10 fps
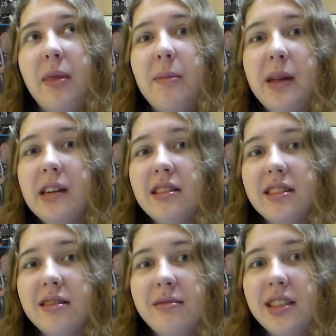the
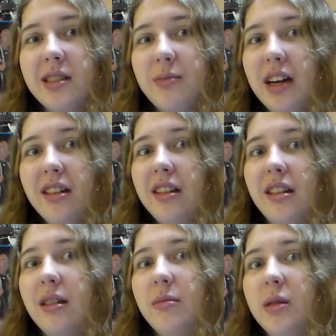Beatles are just better
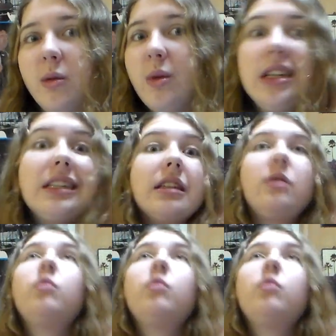than them, so what is